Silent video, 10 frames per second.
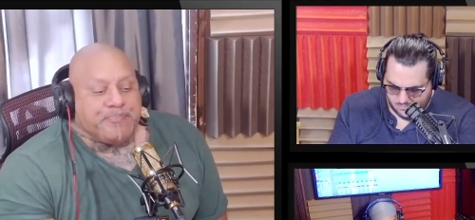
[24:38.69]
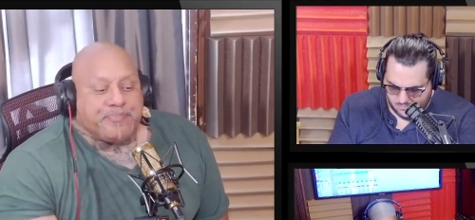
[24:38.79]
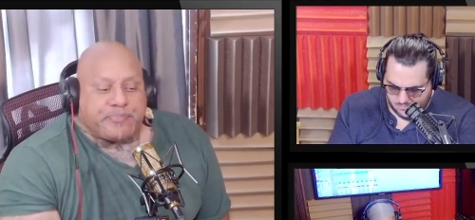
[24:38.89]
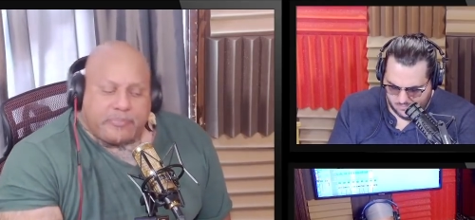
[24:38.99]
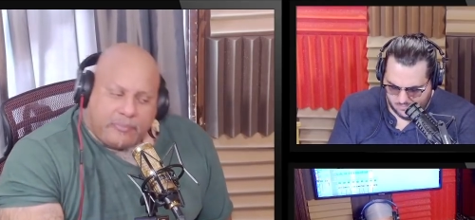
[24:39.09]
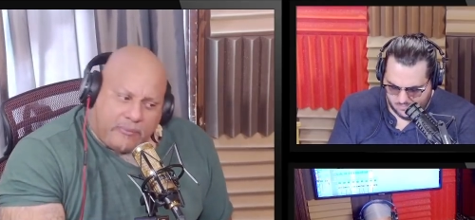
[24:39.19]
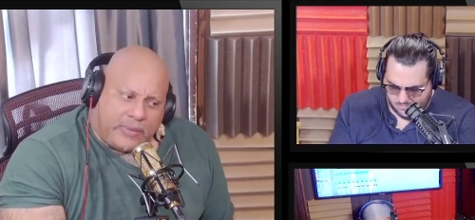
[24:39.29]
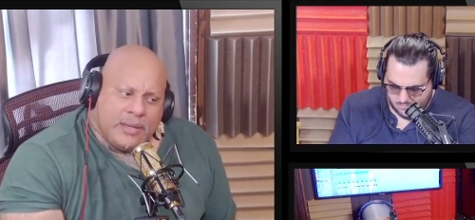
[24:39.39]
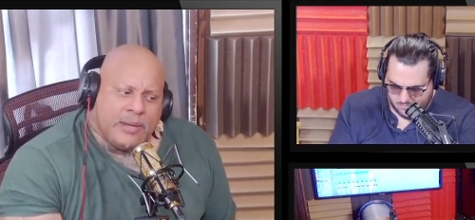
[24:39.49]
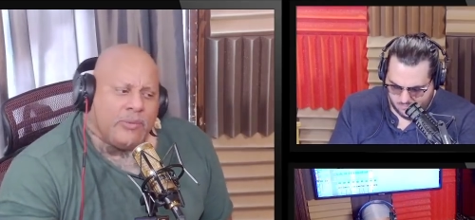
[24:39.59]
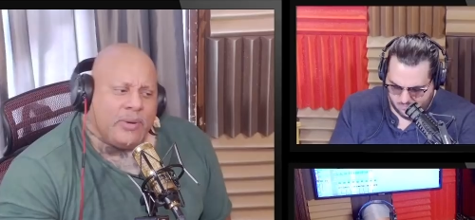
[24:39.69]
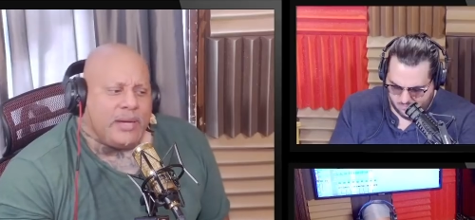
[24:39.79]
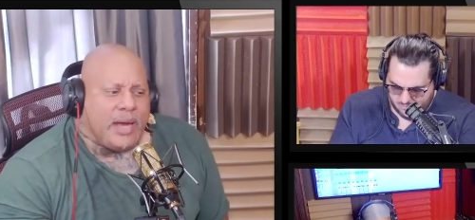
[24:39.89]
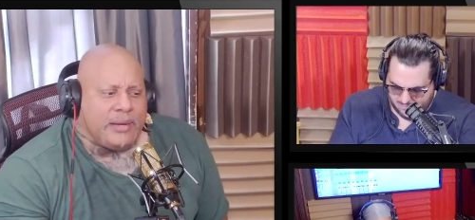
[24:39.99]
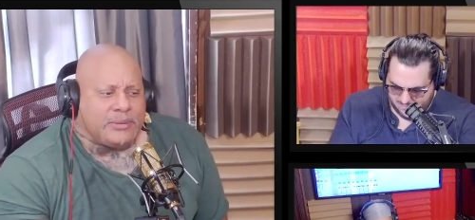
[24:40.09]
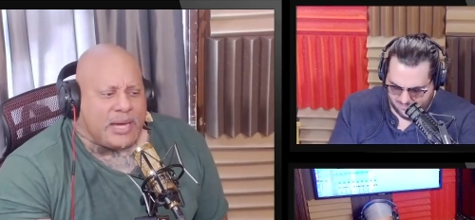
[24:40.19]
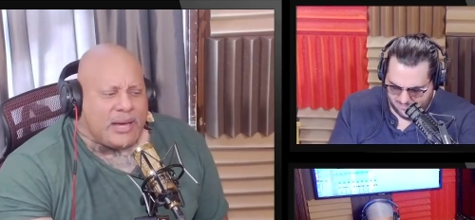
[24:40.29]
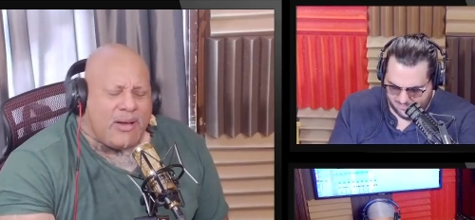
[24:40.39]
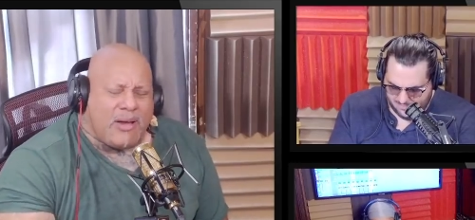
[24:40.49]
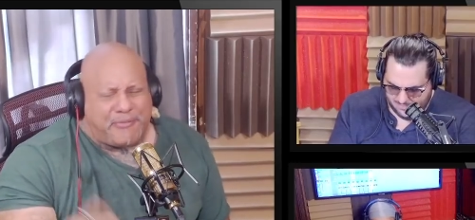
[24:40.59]
Speaker 1: And then one night he was like, oh, I feel
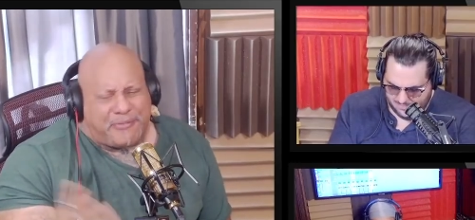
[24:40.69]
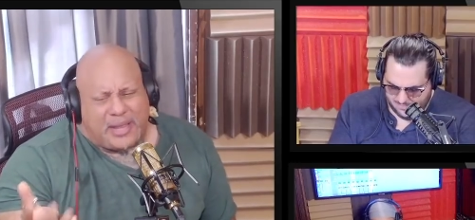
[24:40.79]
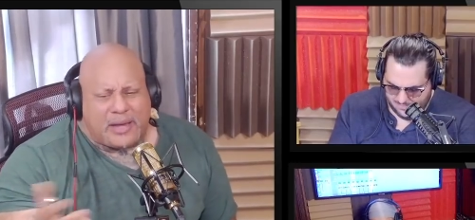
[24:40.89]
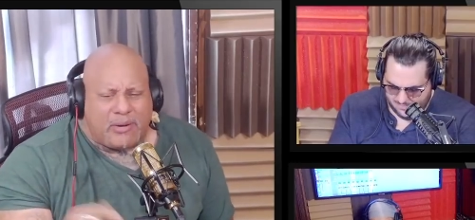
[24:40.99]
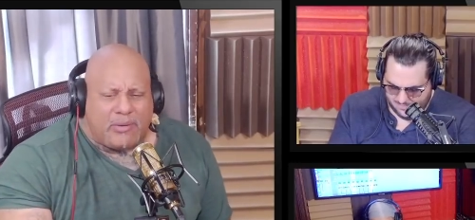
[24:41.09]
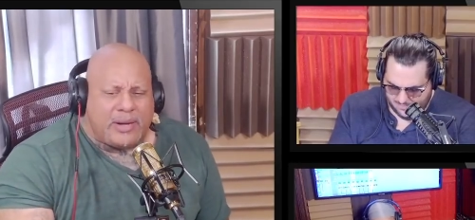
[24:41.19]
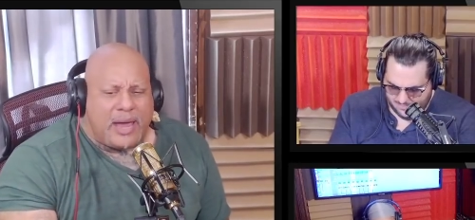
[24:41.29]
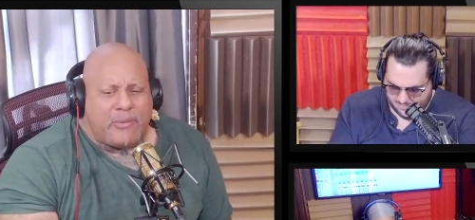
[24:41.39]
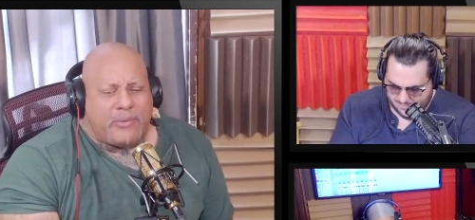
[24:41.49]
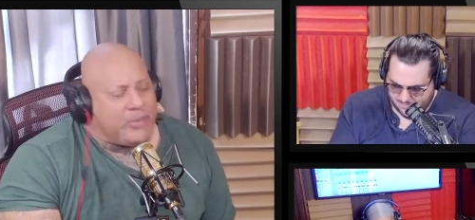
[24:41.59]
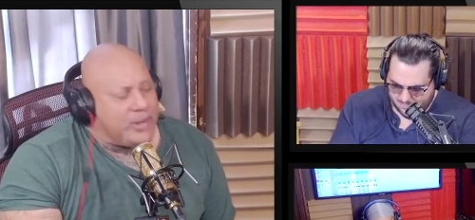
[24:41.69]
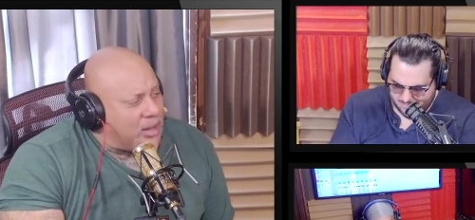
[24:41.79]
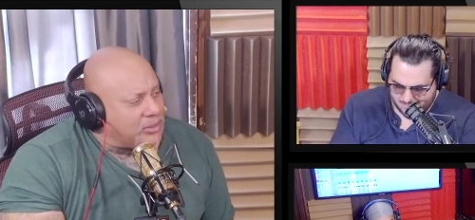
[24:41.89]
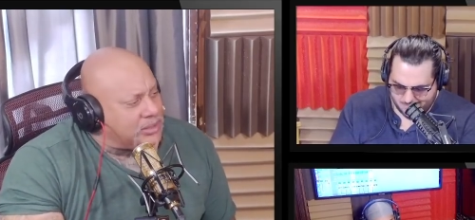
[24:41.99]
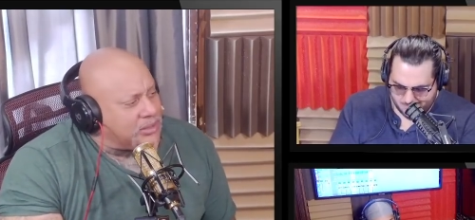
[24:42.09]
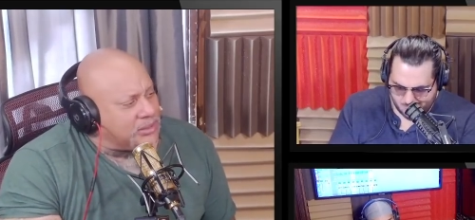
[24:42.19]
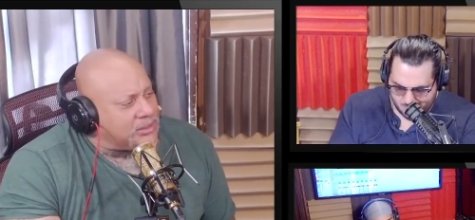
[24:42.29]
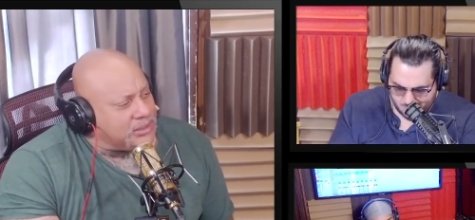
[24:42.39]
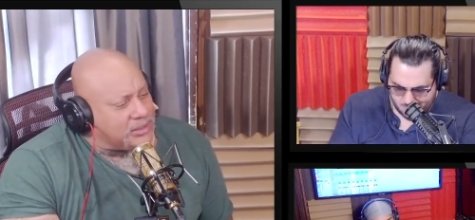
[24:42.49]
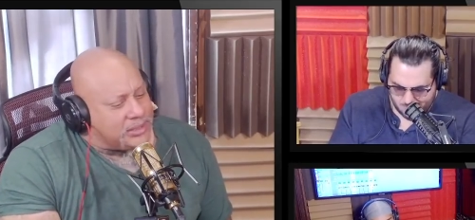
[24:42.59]
like going out. We went out to this club
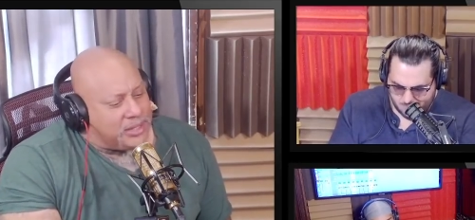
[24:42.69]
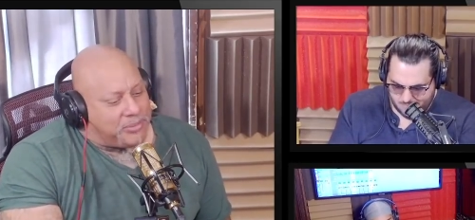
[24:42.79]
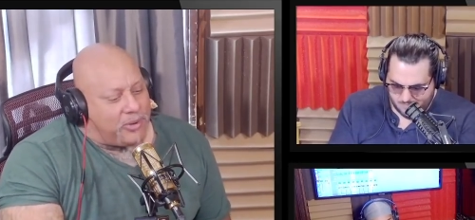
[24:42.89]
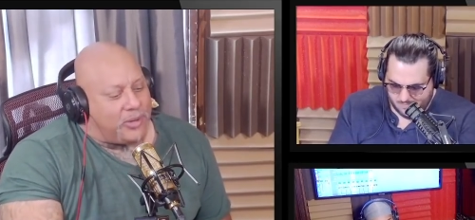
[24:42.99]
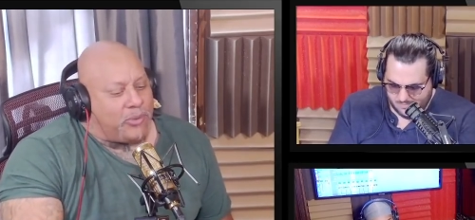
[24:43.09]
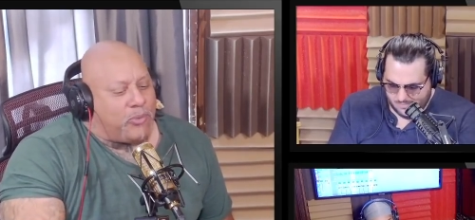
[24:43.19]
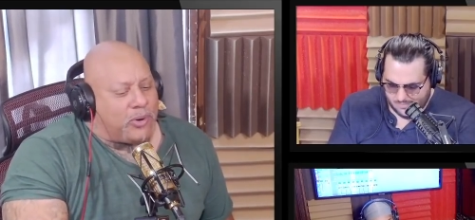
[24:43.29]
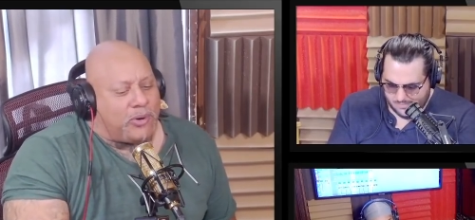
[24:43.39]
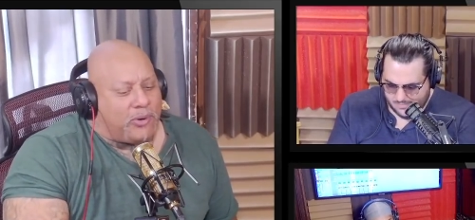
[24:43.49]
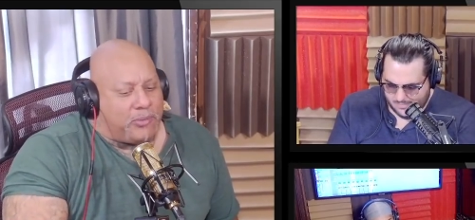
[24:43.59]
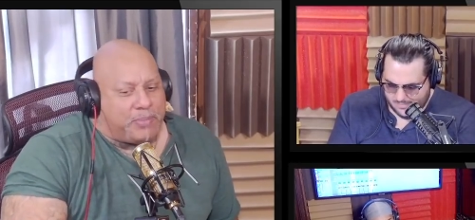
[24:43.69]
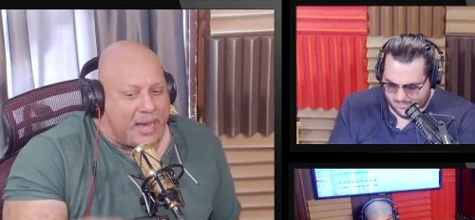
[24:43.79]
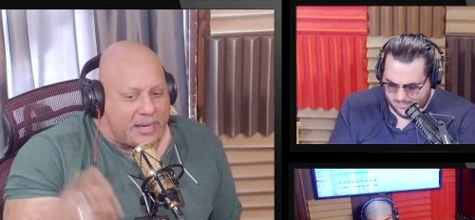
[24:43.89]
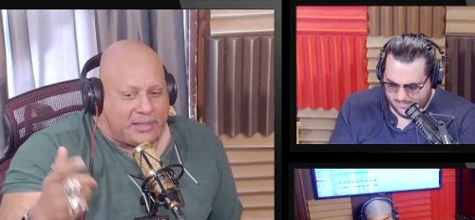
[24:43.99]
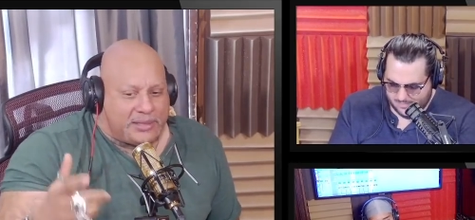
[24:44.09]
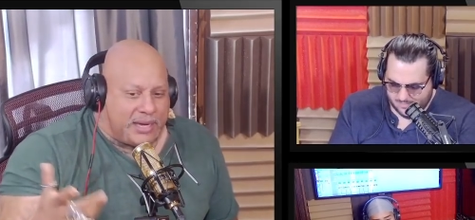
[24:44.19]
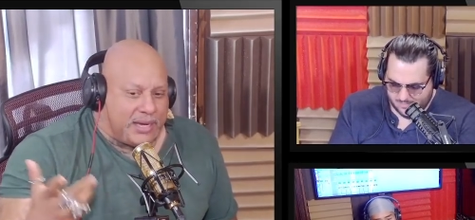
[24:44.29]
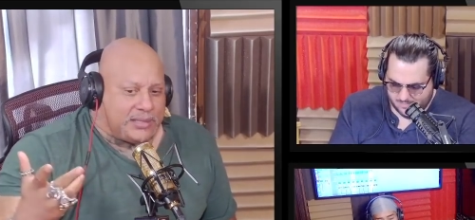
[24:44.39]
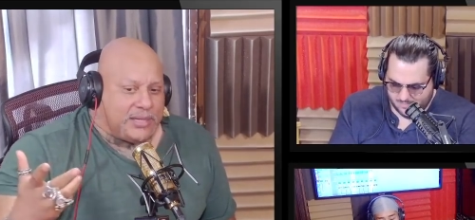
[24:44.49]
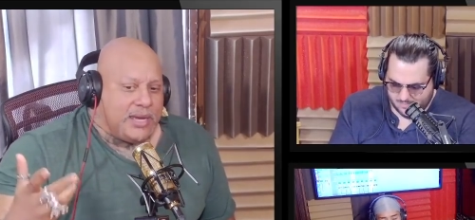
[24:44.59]
called The World back in the days.
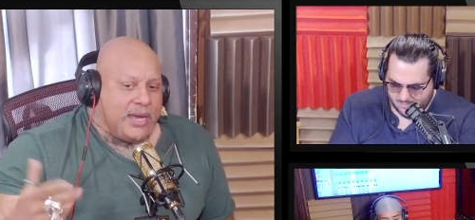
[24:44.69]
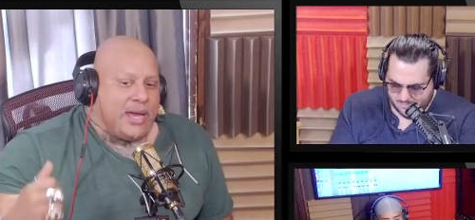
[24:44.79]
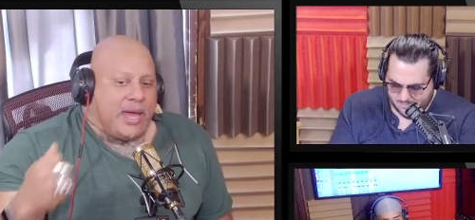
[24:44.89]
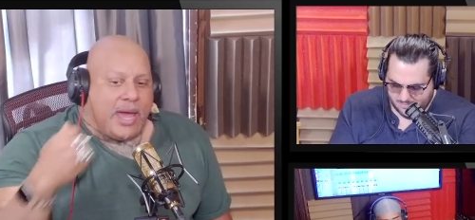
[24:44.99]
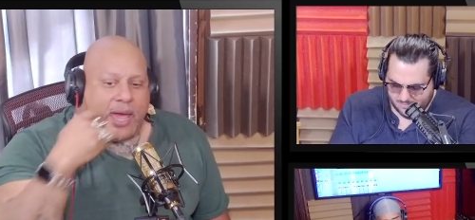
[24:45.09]
And